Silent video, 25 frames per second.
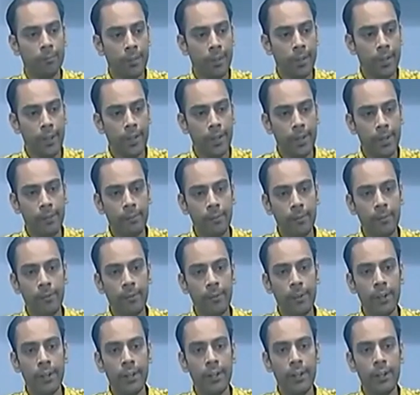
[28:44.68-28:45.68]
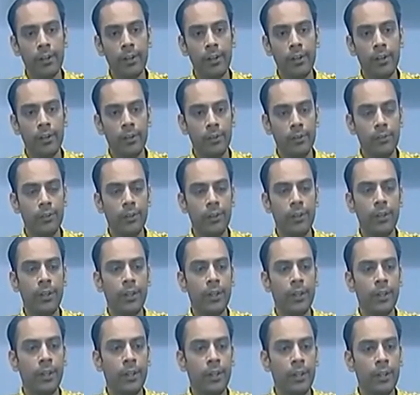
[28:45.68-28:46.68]
He came over here to
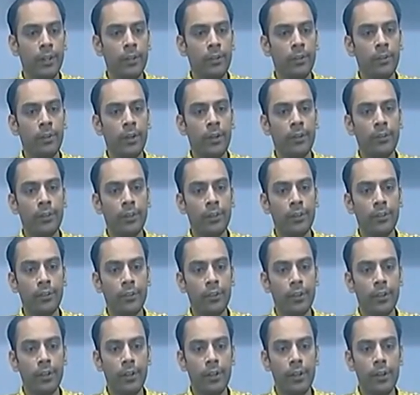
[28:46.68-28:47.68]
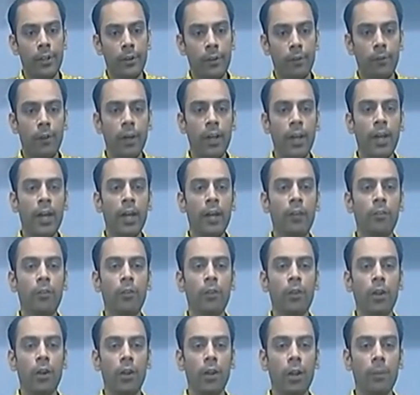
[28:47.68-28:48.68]
Chandigarh. He took a session. Why I have to
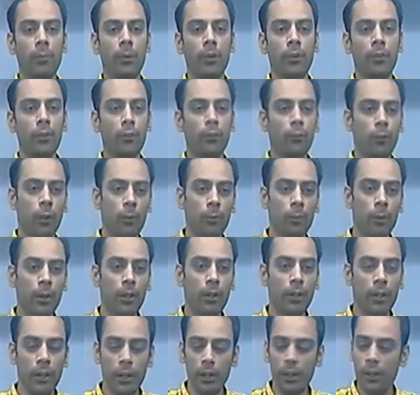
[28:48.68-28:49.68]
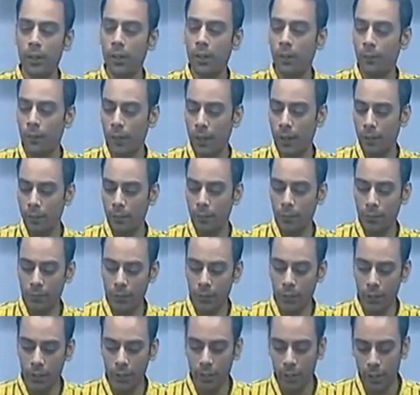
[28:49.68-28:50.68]
call a person from there? When I
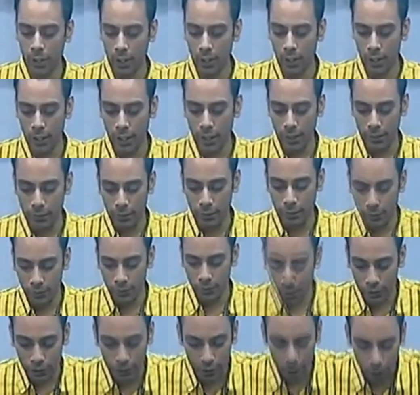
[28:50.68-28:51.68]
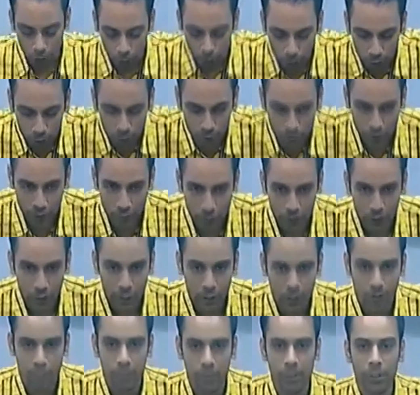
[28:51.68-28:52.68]
visited the DIC Chandigarh office, there was
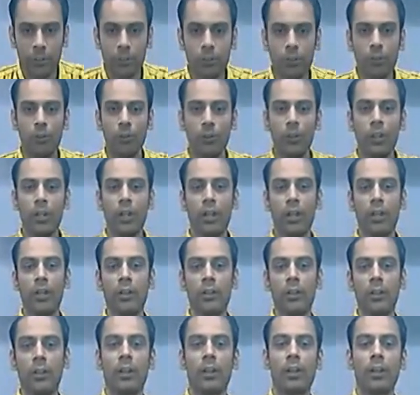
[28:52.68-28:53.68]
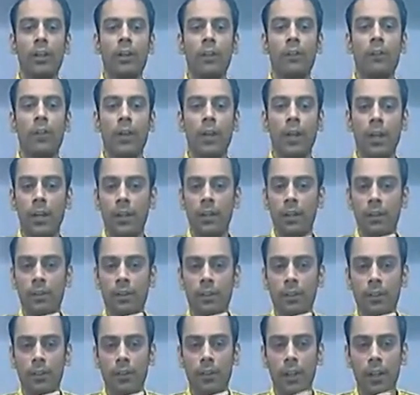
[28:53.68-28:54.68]
a limitation over there. They said one IS
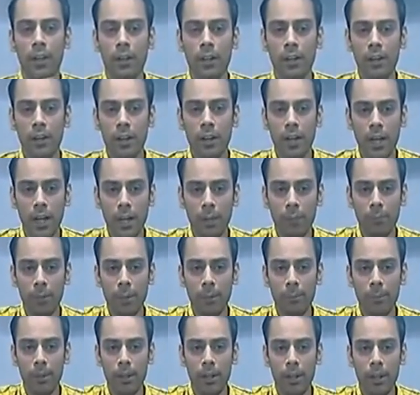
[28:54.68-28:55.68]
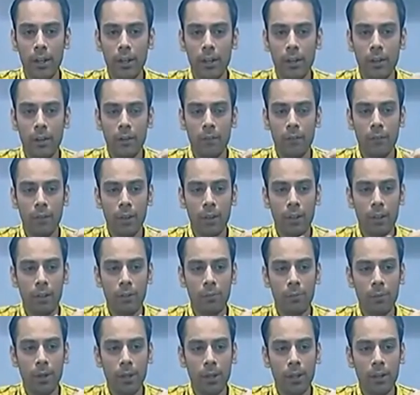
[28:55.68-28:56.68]
is there, I am the PA, one
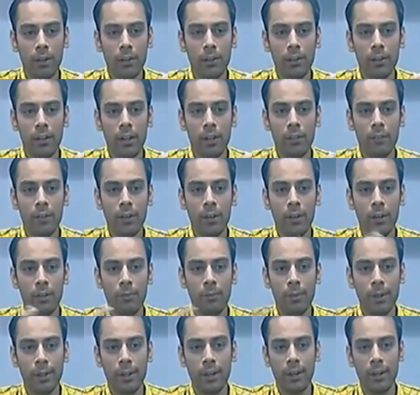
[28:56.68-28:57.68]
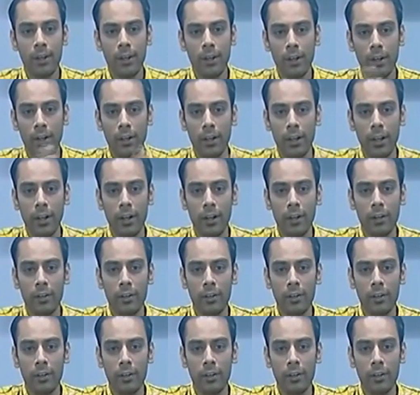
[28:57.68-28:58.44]
inspector is there, one inspector is retired,